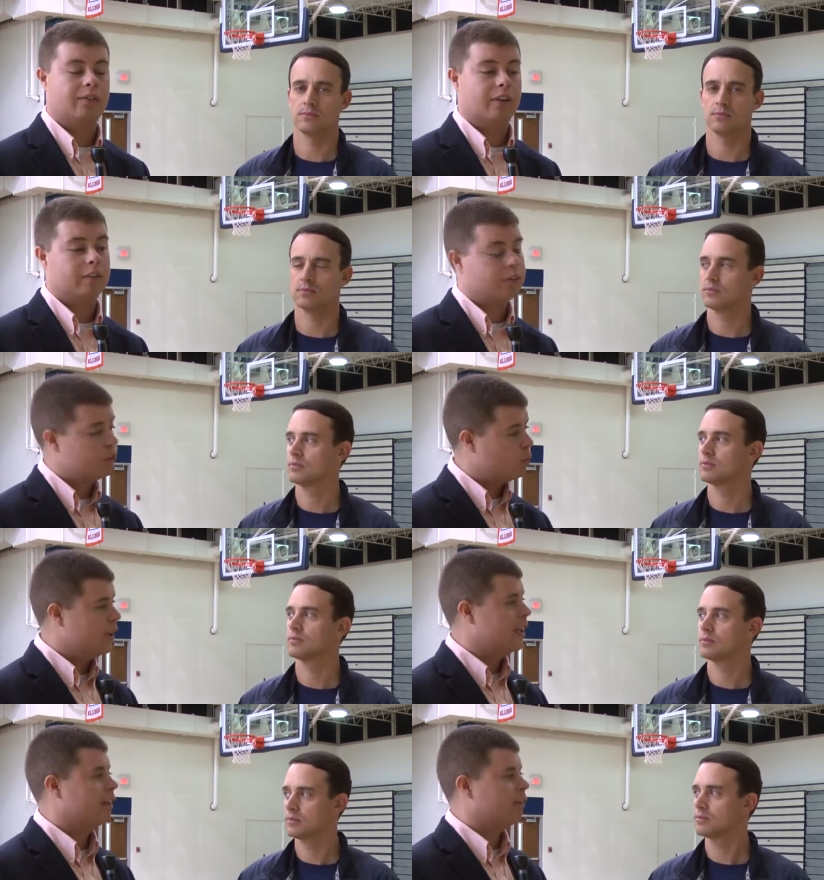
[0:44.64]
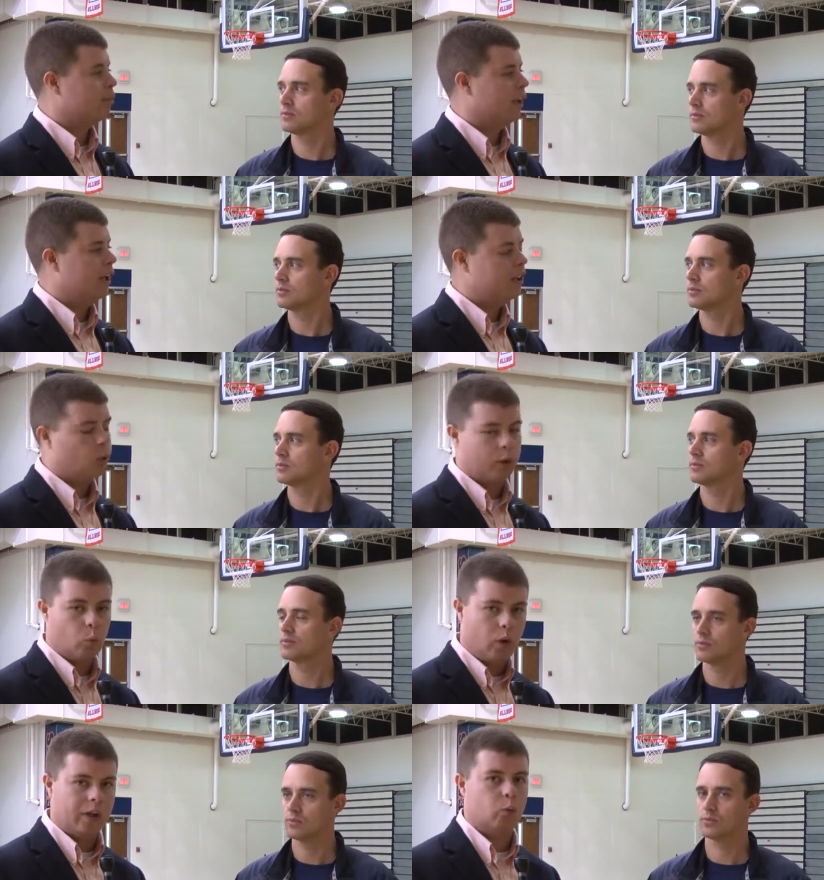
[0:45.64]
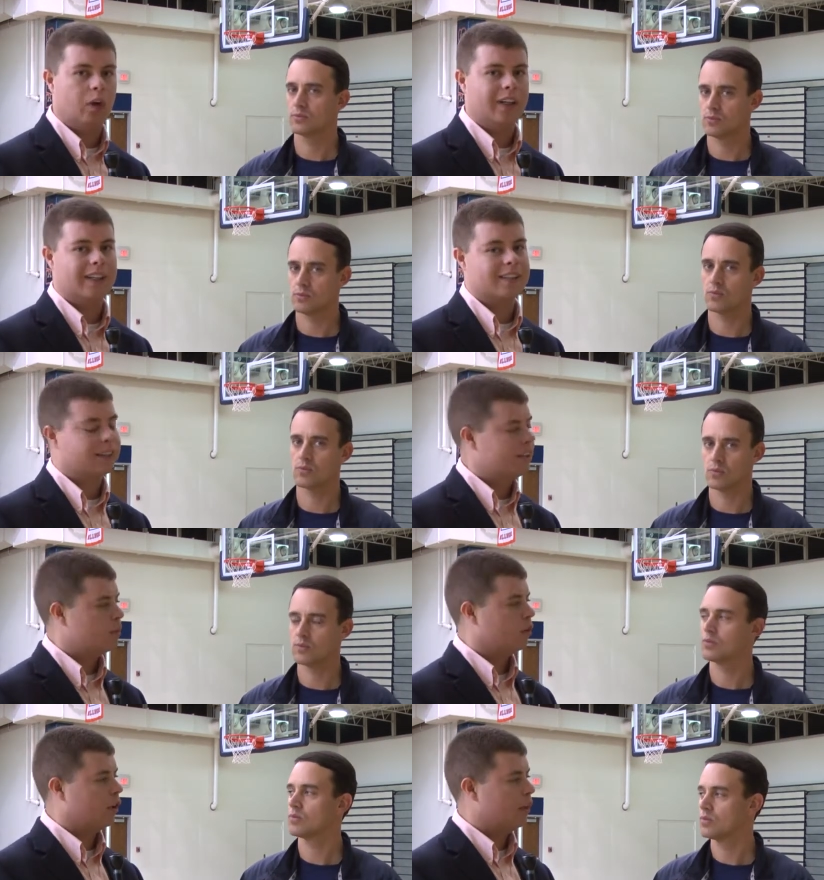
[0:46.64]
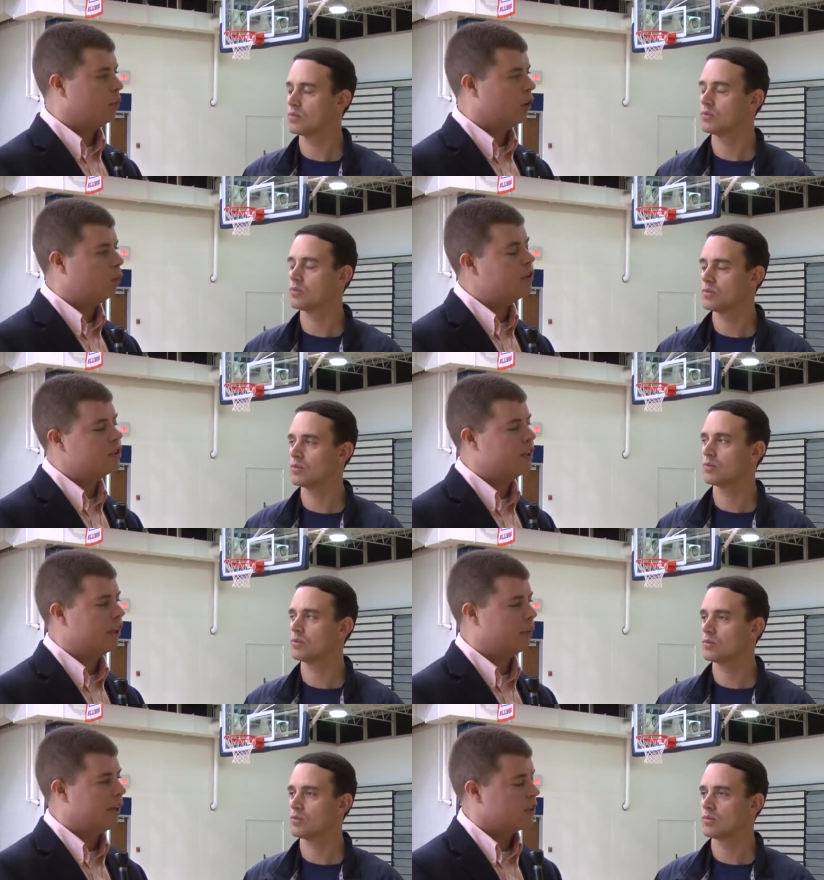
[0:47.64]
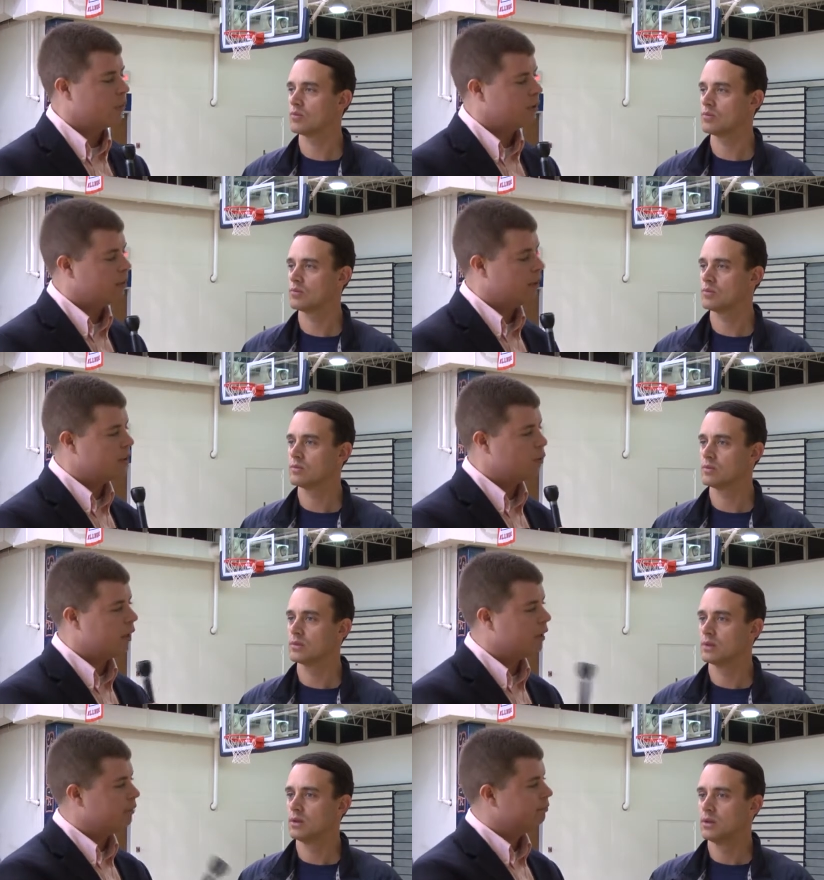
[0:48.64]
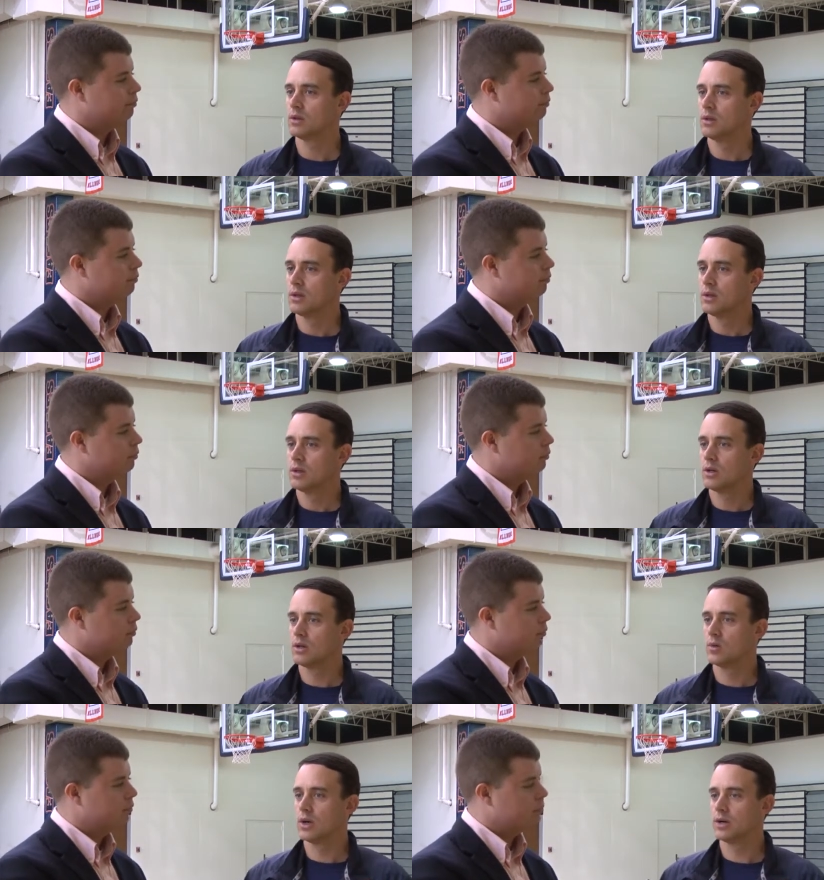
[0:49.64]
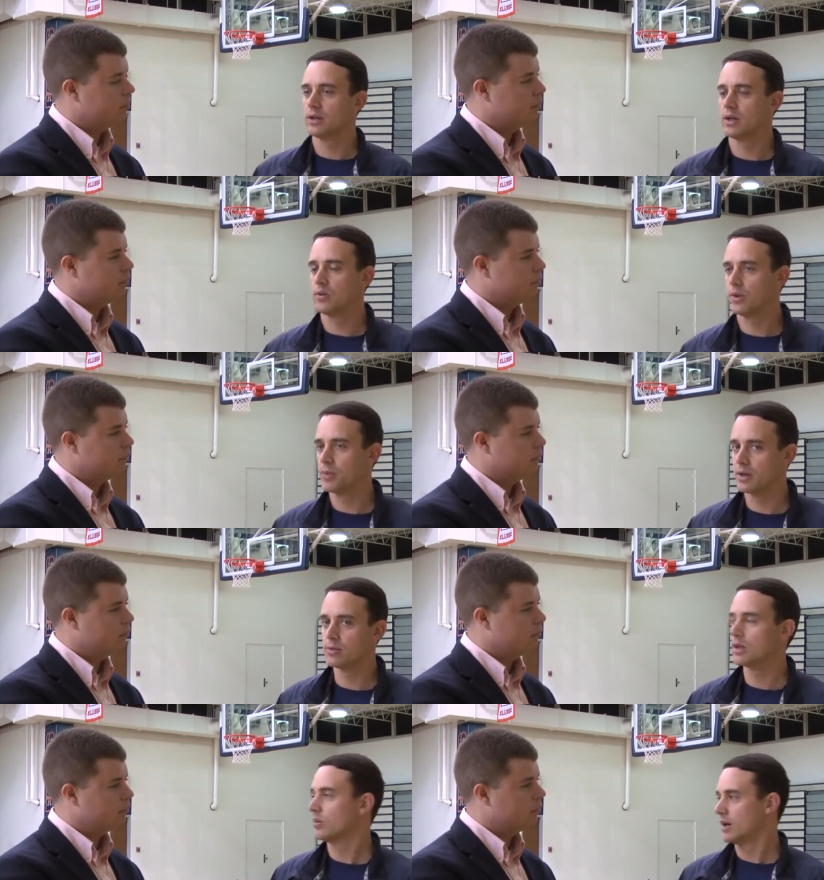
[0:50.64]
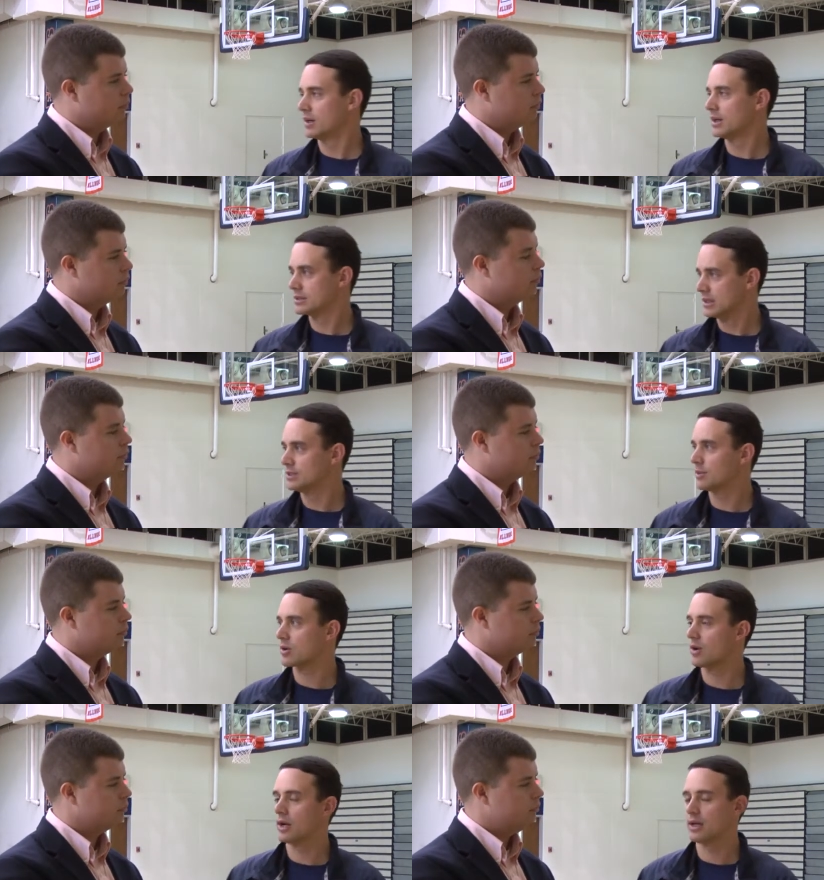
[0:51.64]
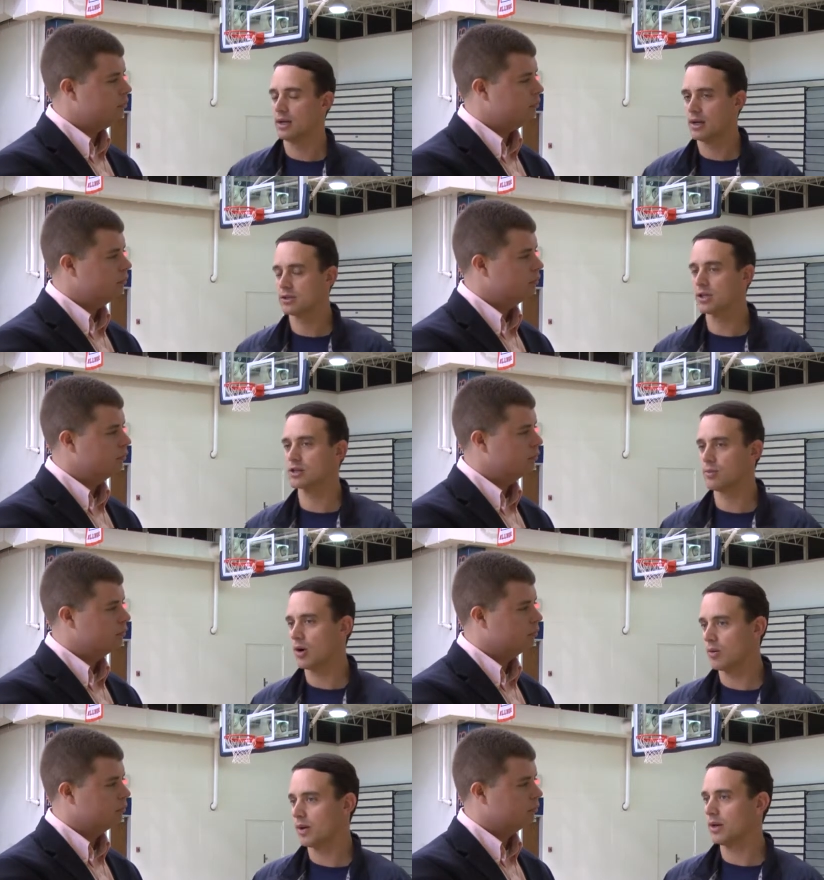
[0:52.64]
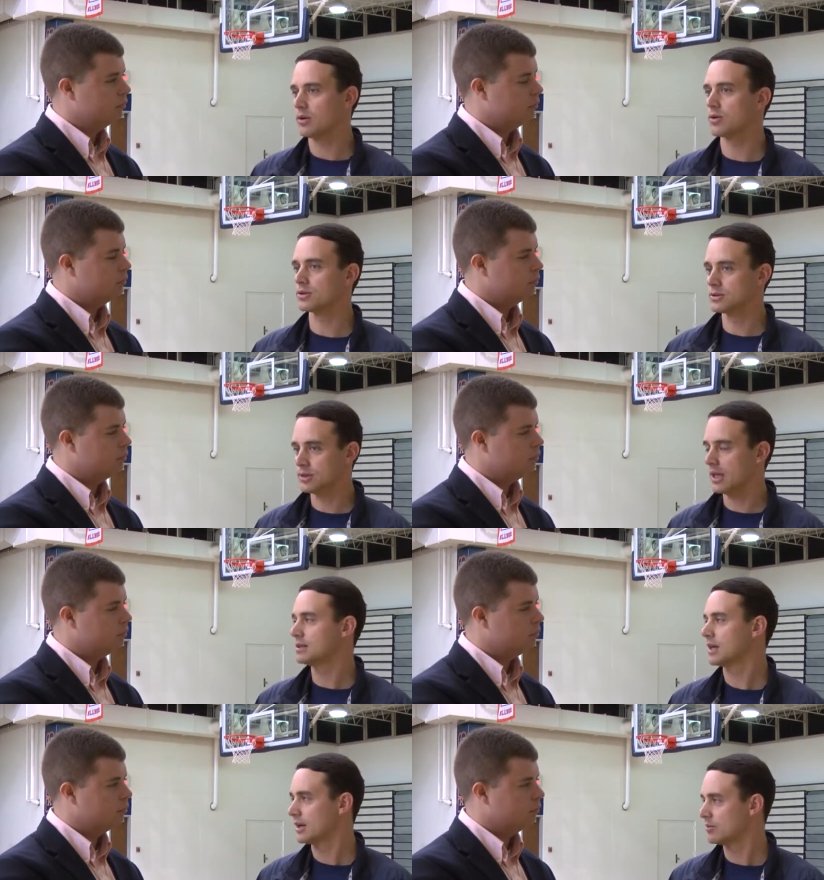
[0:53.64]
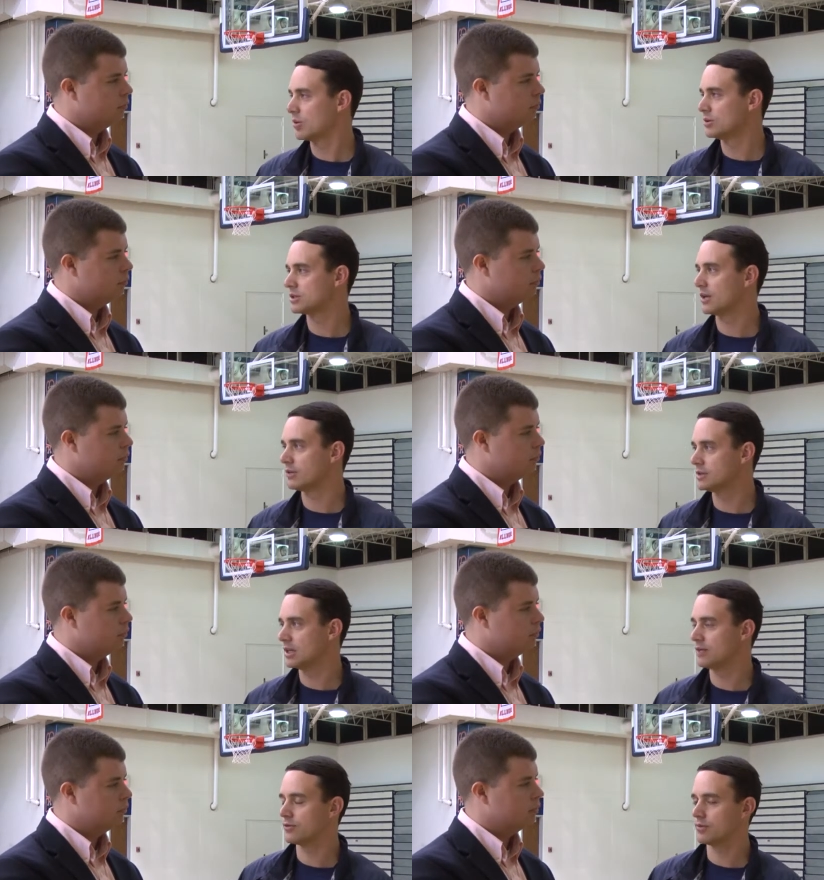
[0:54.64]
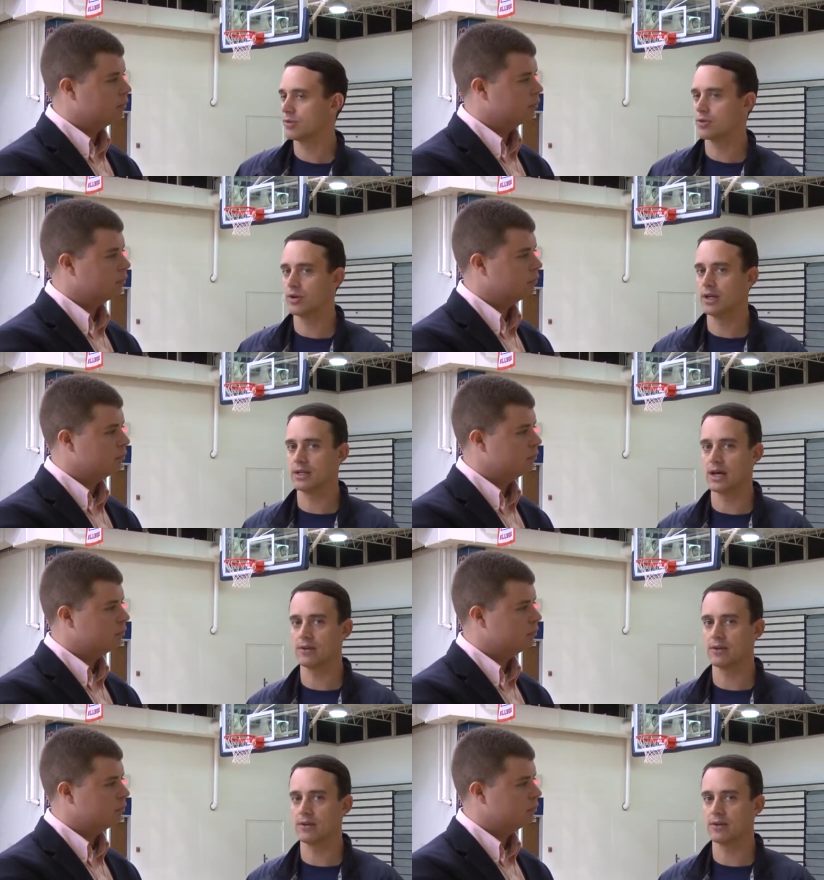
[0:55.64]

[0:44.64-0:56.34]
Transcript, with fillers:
Speaker 1: after the first weekend of play, going 1-1 against Lees-McRae and Barton, what did you see out of your basketball team last week?
Speaker 2: Well, you know, we played really well against Lees-McRae, shot the ball well. Of course, we had Tatum going 7-10 from the 3 and